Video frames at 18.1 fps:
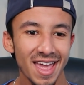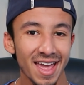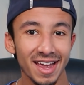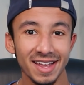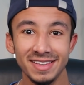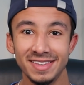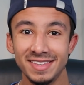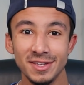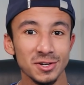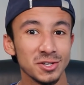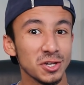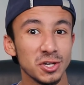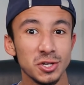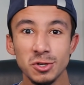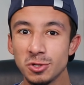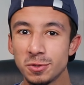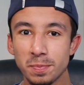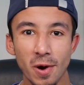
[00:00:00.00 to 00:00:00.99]
And there's a
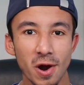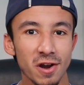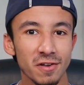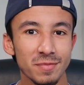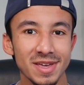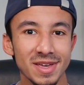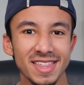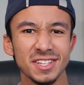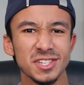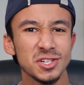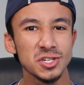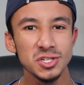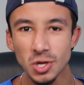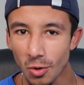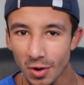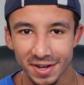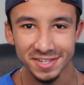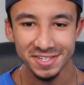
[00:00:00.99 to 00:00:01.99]
huge part of me that's
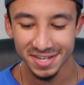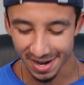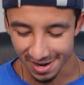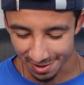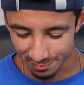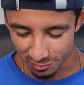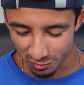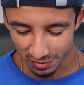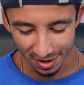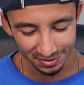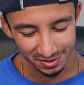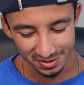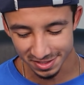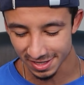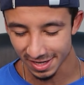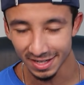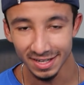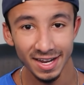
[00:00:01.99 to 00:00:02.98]
so excited to move out there
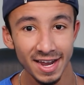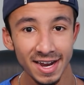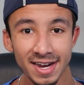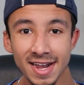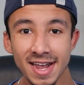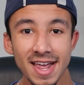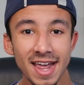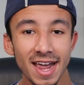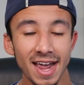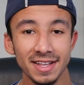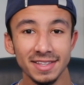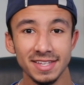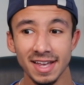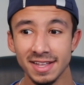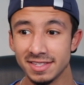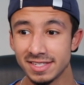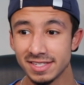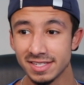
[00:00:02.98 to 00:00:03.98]
to LA and
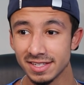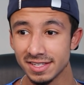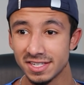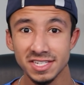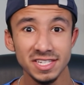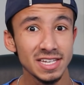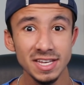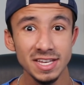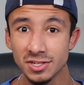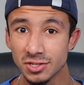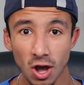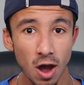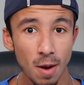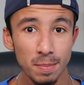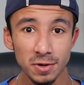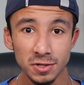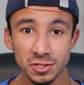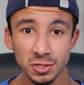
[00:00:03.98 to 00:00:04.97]
seize the
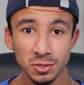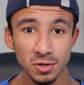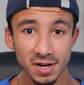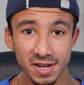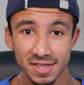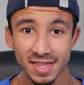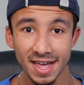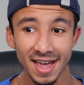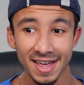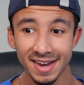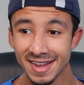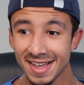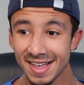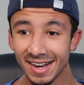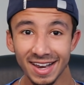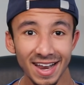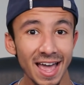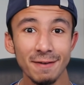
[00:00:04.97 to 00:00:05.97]
opportunity that
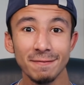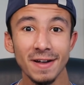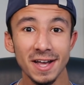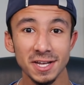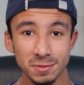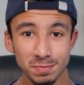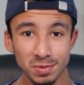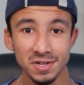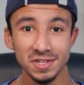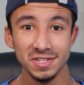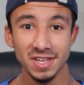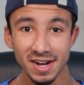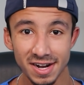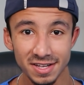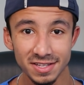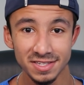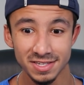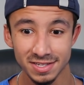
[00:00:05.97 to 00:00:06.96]
life has
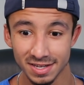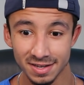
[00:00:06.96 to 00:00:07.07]
presented